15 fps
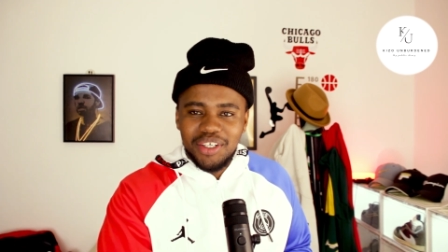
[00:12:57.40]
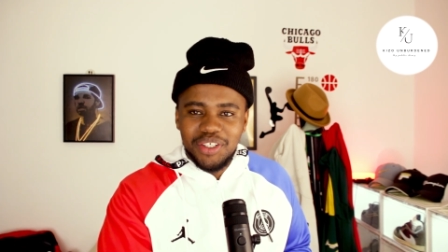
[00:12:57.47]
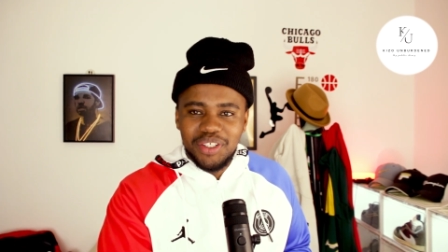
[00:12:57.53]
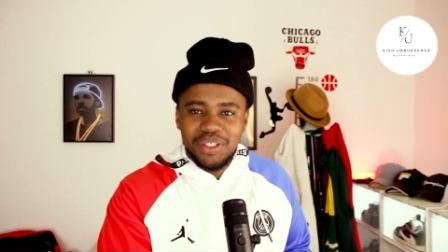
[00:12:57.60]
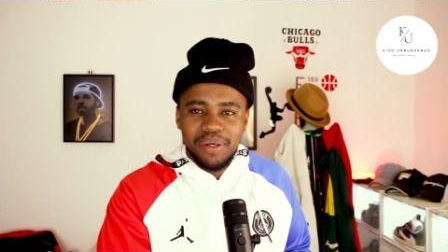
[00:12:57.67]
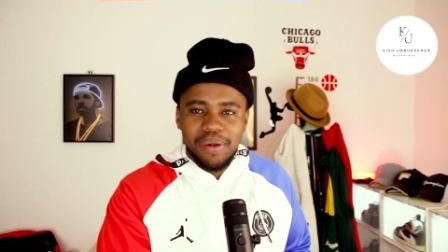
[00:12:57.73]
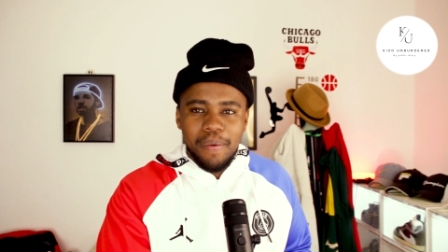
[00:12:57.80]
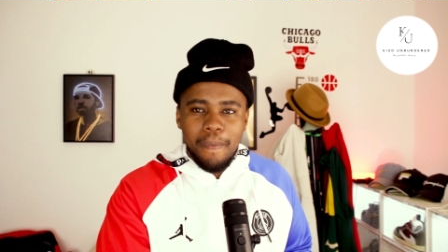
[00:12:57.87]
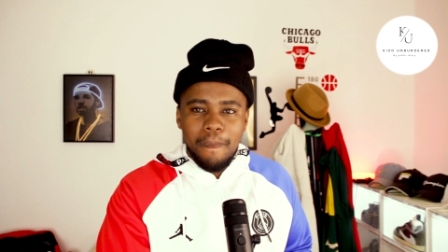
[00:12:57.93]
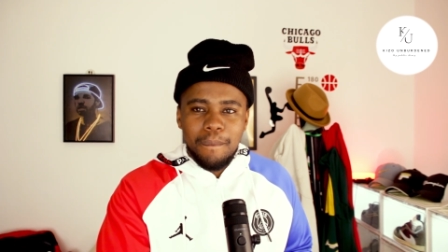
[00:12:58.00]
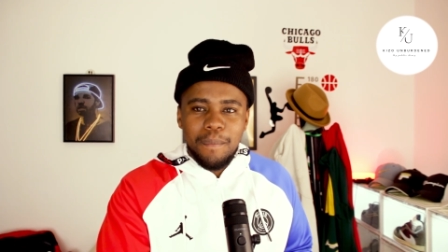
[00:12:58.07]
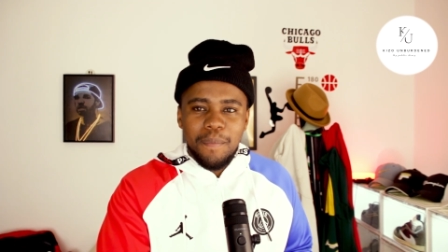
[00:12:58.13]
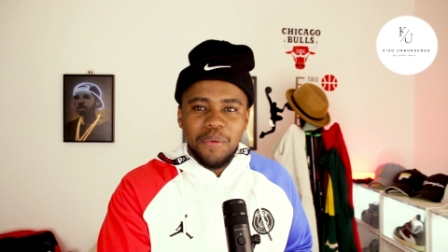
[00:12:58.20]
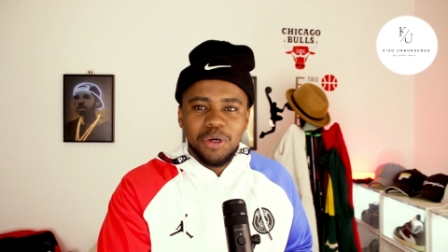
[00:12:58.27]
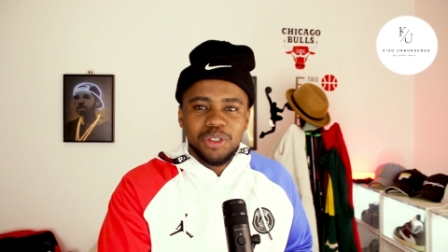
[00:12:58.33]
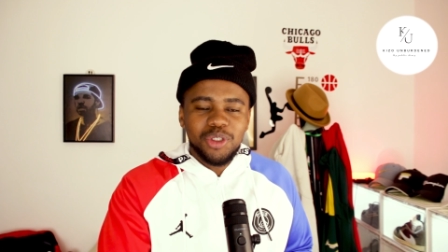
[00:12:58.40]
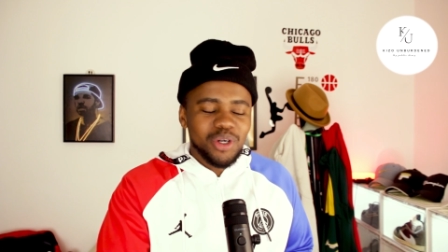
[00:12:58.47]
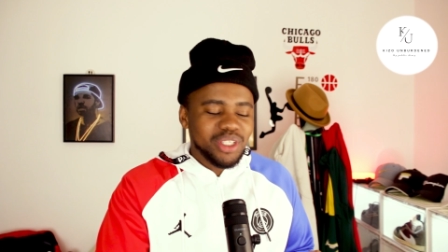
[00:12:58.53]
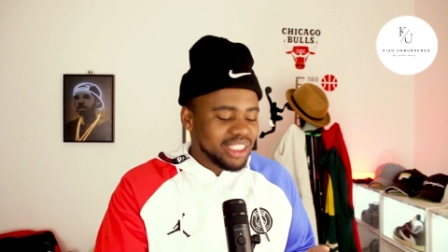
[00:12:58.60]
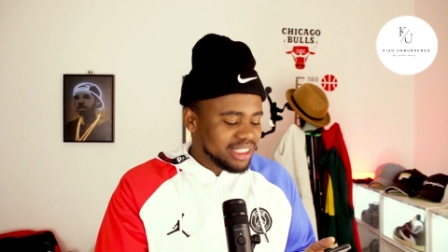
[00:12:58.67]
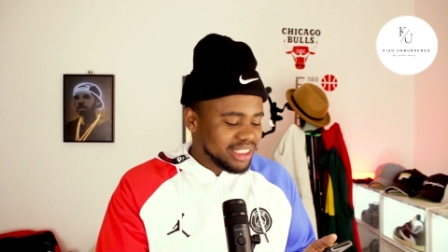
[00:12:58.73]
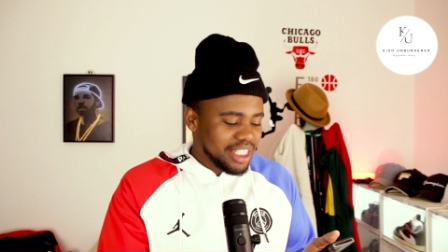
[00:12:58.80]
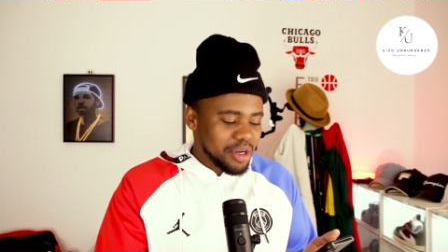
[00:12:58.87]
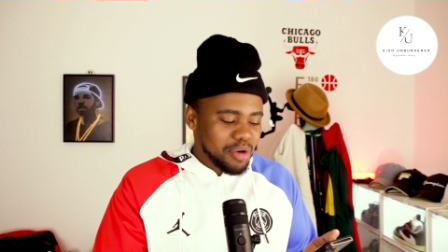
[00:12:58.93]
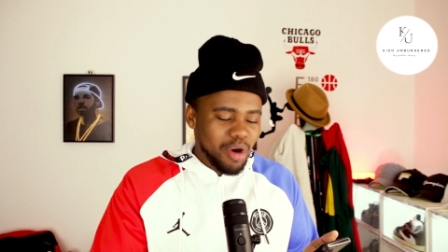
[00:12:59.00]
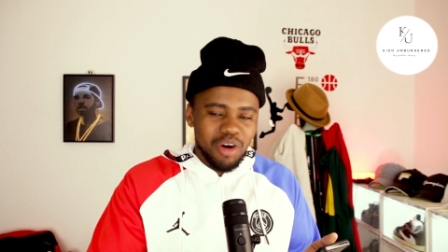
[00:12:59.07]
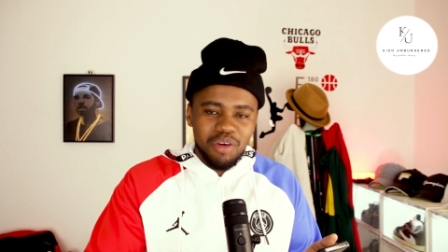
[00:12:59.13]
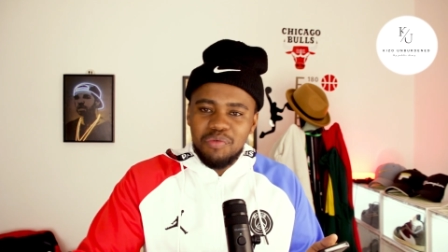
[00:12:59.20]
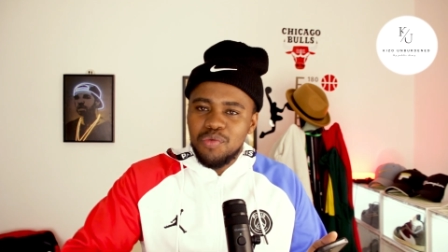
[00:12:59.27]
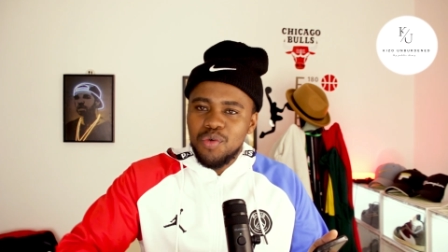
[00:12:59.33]
Huh? So this thing
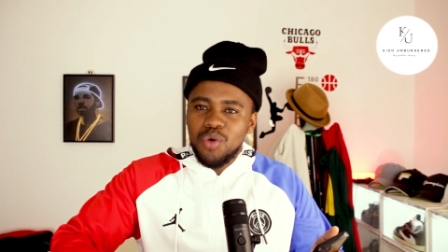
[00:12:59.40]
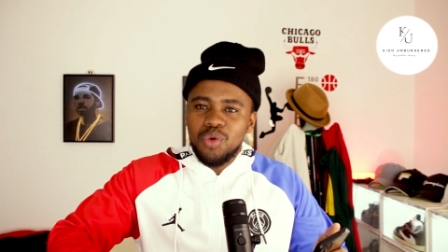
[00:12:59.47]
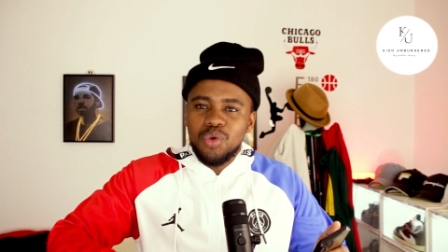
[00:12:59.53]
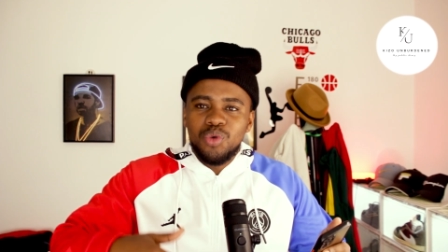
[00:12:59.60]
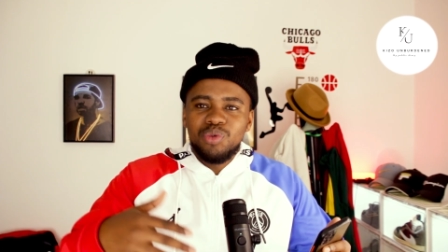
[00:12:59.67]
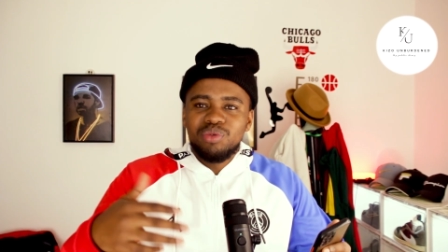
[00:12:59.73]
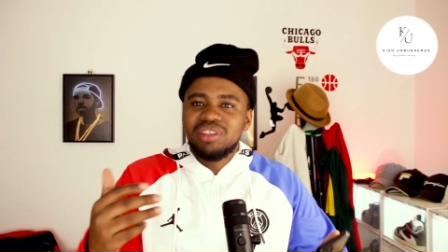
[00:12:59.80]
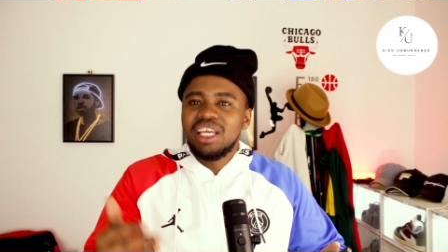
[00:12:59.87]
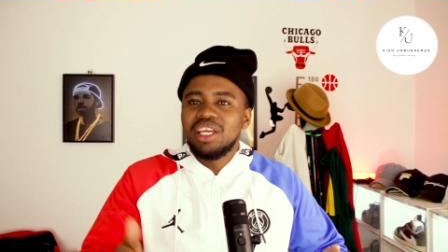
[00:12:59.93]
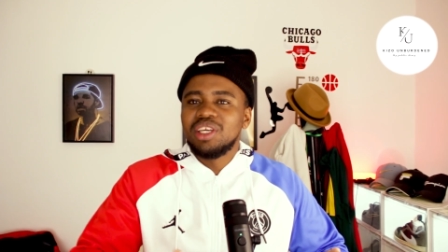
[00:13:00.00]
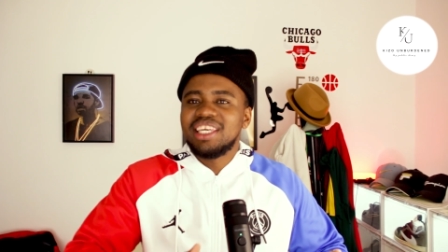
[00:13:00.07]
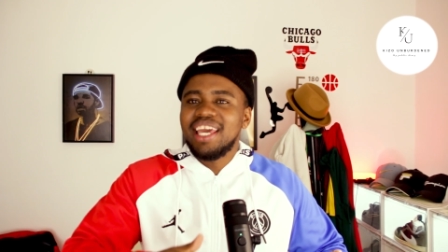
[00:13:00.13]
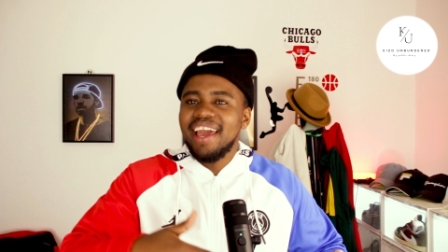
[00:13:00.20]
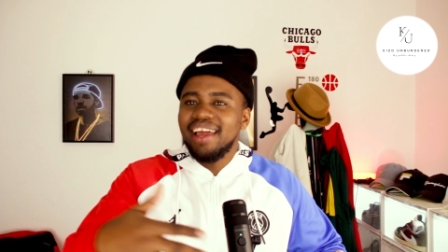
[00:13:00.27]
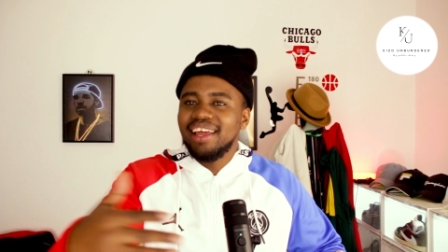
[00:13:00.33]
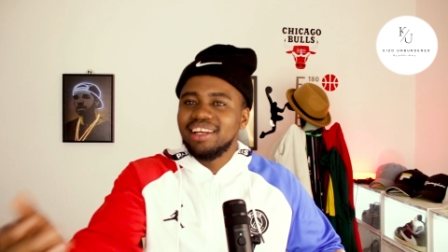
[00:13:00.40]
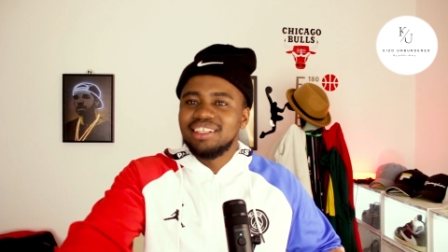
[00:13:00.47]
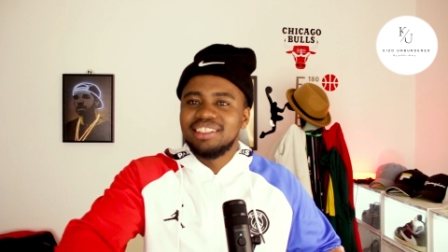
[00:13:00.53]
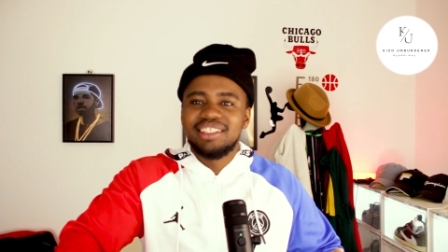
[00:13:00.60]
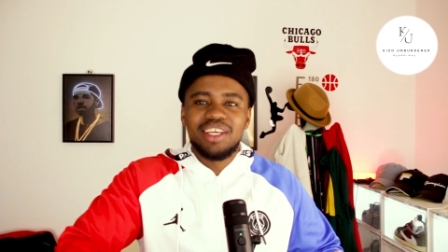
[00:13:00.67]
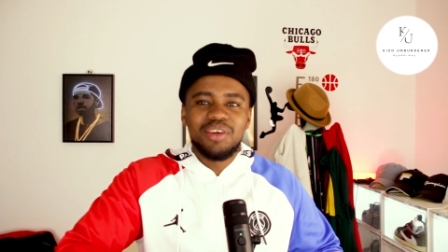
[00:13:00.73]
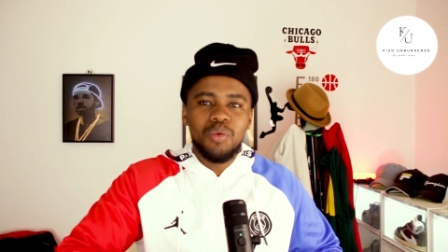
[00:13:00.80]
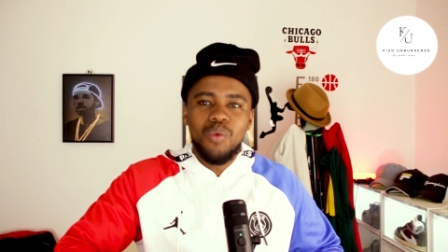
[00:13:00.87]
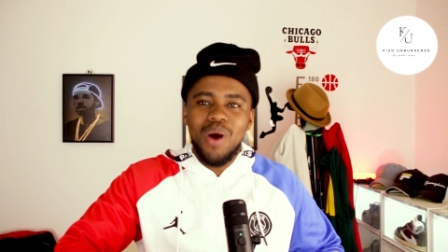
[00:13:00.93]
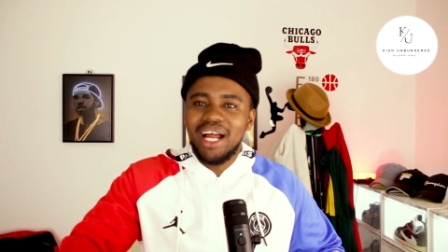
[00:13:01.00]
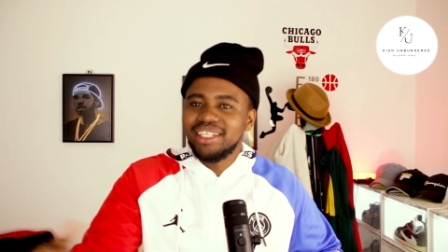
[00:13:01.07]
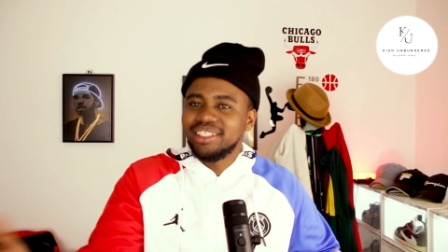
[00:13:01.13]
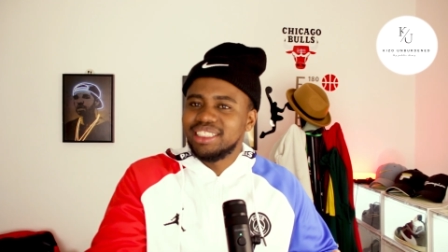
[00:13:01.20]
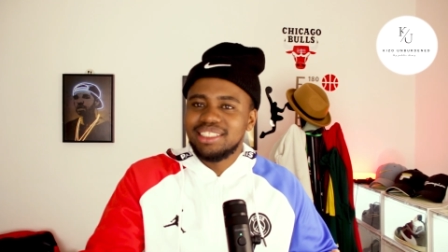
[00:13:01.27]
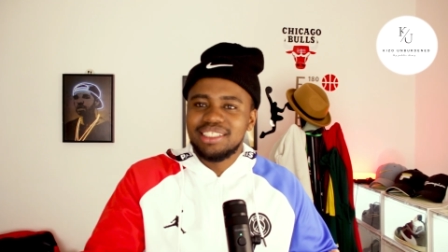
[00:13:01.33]
of they can, they
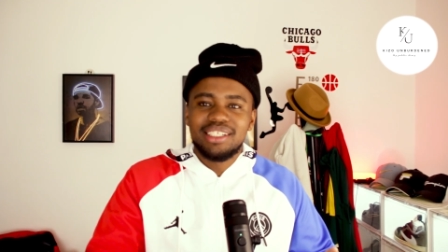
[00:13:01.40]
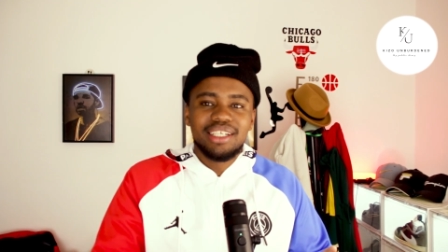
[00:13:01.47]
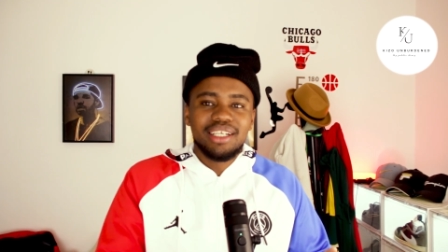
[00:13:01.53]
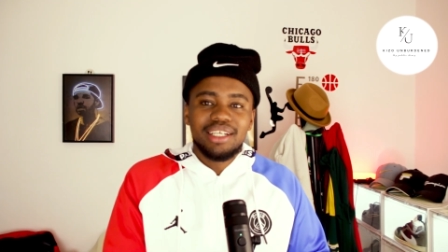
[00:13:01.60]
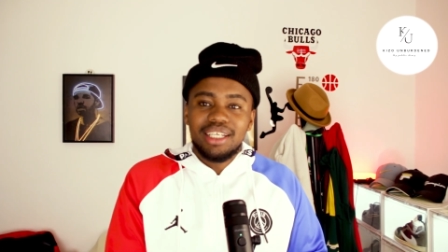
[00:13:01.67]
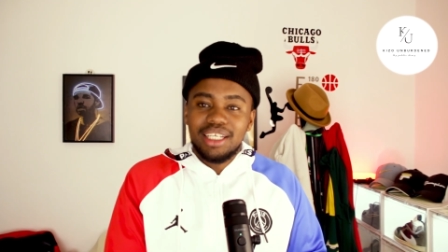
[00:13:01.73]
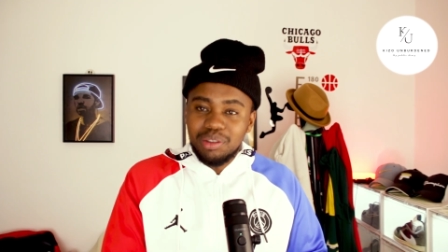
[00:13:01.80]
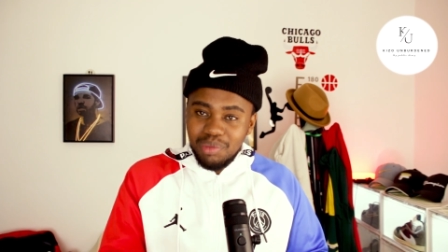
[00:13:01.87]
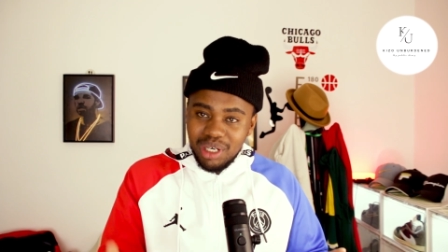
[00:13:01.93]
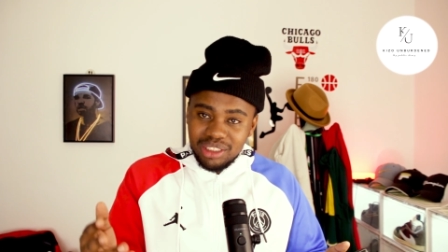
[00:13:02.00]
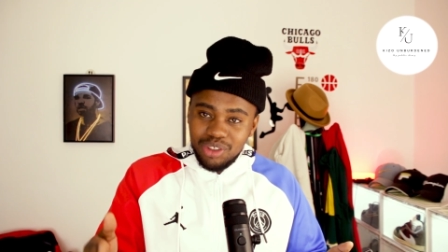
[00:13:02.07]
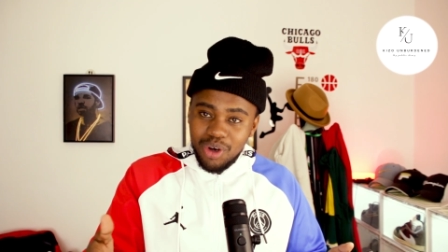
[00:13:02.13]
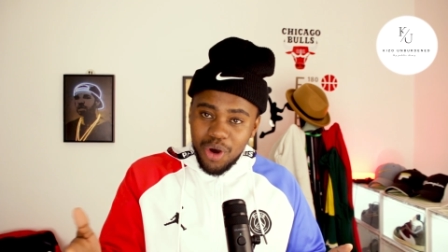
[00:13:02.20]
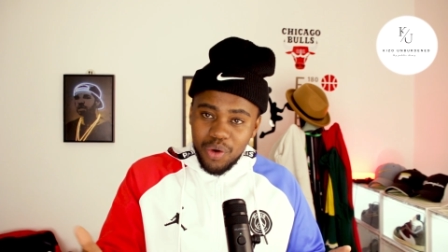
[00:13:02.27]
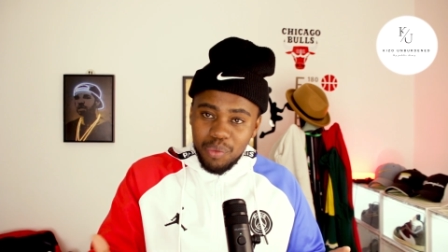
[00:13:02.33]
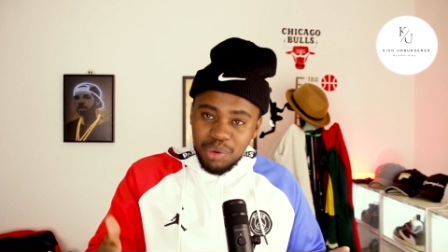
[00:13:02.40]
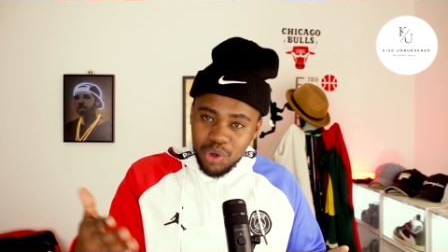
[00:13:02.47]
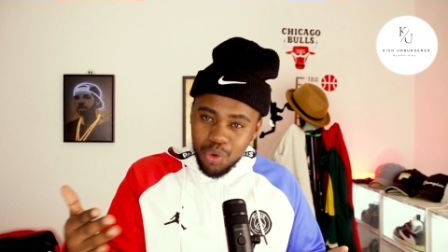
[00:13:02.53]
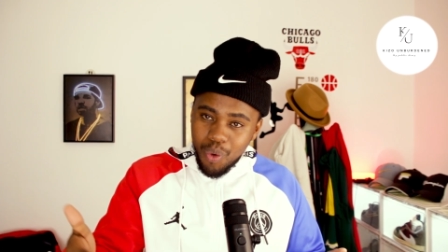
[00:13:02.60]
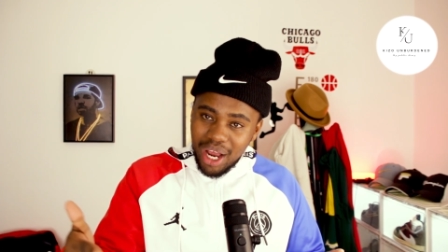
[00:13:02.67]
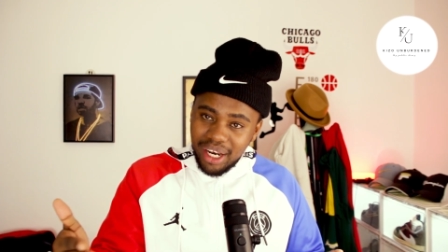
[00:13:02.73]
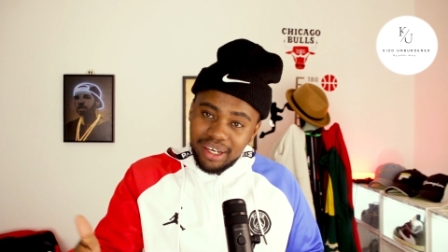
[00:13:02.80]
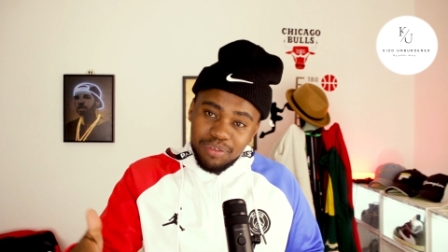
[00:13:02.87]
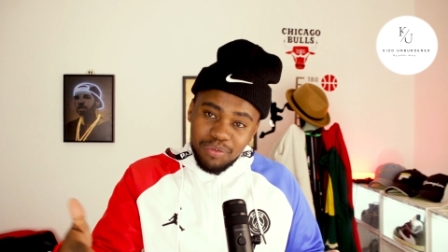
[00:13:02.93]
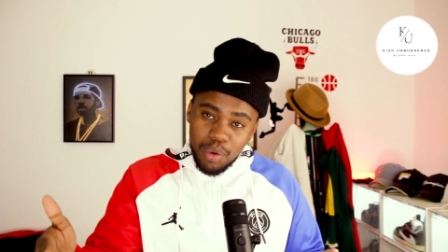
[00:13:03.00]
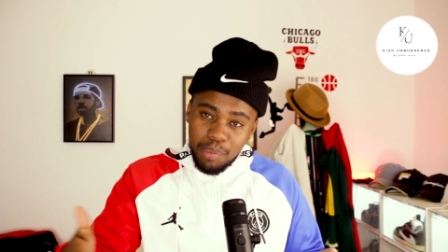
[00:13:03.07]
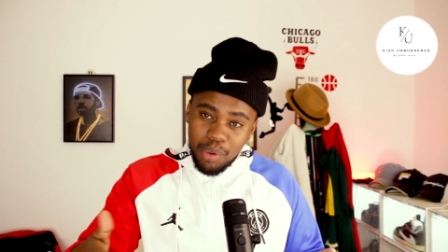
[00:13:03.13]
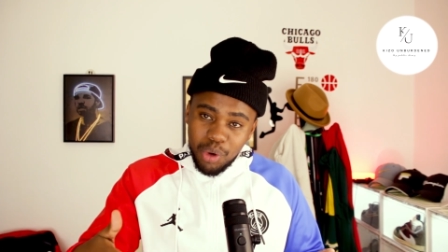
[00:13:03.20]
want, it must all be want for